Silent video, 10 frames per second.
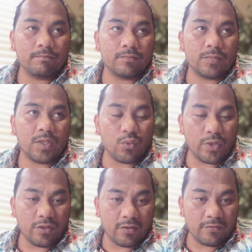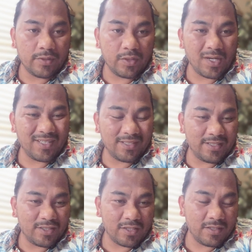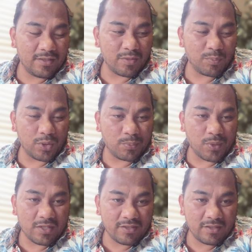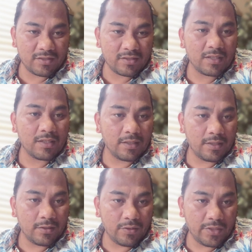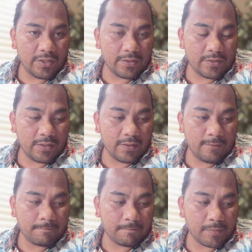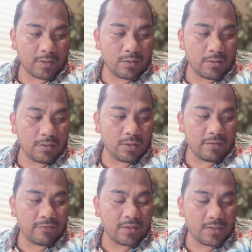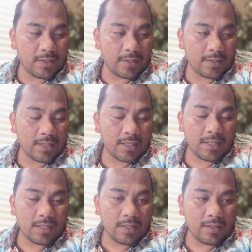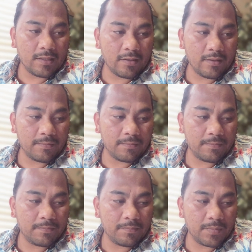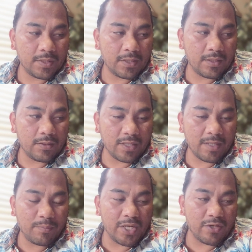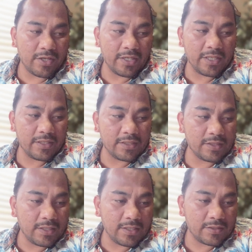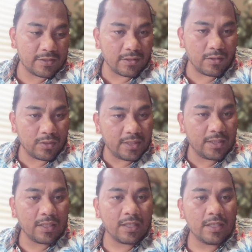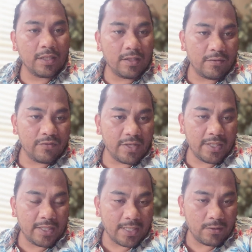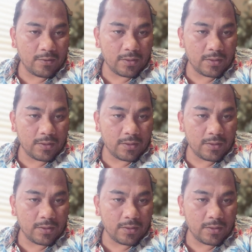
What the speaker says: aware of, how the interpreter process, is. And, I feel like, um, that barrier is slowly, fading out